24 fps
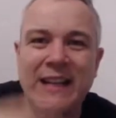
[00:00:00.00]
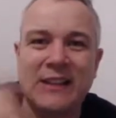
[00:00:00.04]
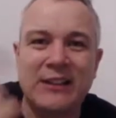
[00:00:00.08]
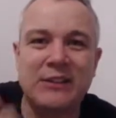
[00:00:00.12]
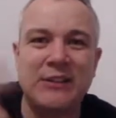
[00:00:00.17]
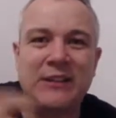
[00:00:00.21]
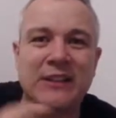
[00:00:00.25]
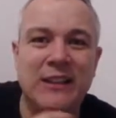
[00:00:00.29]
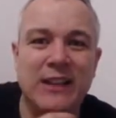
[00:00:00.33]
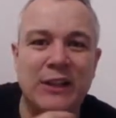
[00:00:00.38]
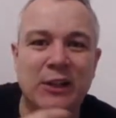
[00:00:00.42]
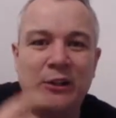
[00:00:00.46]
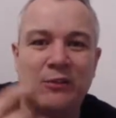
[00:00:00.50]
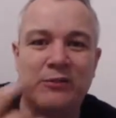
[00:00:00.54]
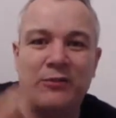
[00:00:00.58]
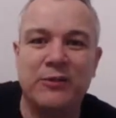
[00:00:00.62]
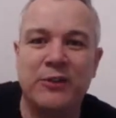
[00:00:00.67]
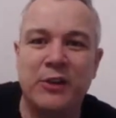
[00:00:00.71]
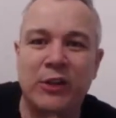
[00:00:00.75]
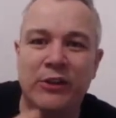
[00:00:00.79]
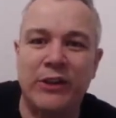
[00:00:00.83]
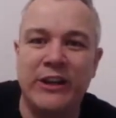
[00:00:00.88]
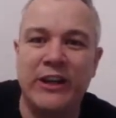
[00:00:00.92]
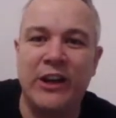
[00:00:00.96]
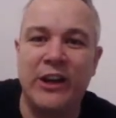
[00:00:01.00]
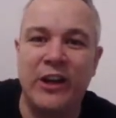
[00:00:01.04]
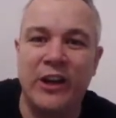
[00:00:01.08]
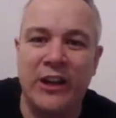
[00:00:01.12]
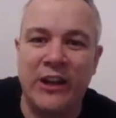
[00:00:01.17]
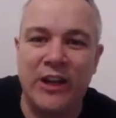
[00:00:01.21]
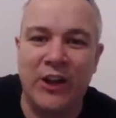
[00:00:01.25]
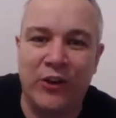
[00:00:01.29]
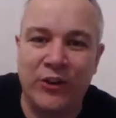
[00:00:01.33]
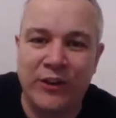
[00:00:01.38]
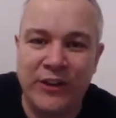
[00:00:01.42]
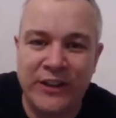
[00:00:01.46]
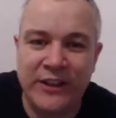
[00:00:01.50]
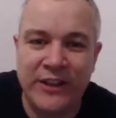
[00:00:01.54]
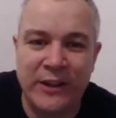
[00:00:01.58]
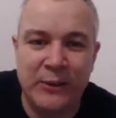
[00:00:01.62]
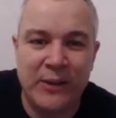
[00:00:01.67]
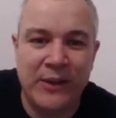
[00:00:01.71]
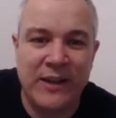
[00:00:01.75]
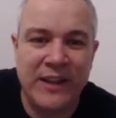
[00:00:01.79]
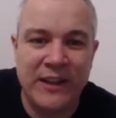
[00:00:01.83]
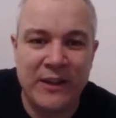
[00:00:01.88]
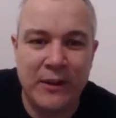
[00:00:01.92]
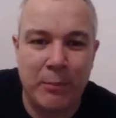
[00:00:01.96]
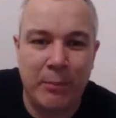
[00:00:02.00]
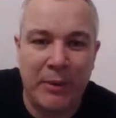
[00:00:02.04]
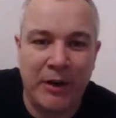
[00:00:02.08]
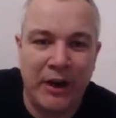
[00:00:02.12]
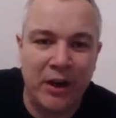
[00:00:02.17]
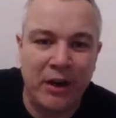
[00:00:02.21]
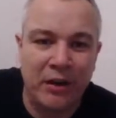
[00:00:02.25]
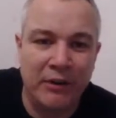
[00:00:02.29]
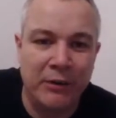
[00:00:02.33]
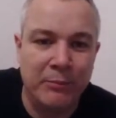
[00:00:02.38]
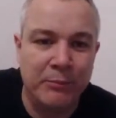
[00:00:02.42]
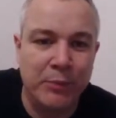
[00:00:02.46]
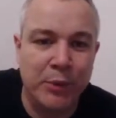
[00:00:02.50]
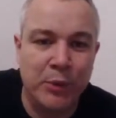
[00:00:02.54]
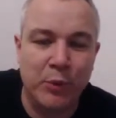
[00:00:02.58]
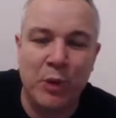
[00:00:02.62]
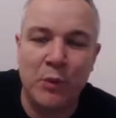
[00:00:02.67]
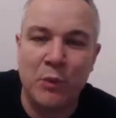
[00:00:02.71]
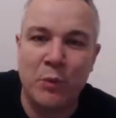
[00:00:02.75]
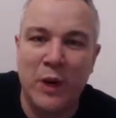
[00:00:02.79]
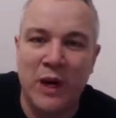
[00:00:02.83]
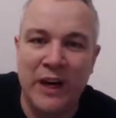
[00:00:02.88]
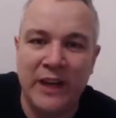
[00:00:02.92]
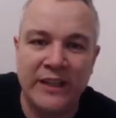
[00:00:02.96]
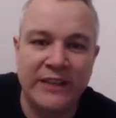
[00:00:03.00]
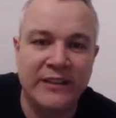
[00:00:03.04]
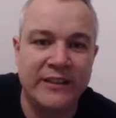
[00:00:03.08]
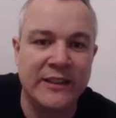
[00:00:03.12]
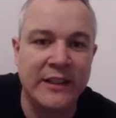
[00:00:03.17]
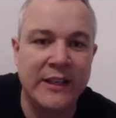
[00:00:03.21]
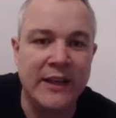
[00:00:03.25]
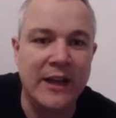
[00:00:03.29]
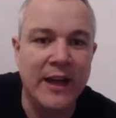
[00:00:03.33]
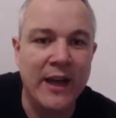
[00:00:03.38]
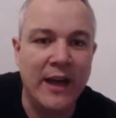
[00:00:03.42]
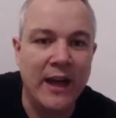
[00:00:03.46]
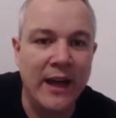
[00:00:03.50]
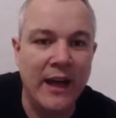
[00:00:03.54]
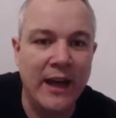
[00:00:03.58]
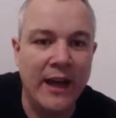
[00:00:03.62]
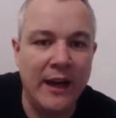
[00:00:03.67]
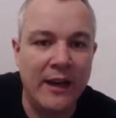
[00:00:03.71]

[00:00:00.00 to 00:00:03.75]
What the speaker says: They had that little flurry early on, didn't they, where they hit the bar and put one wide.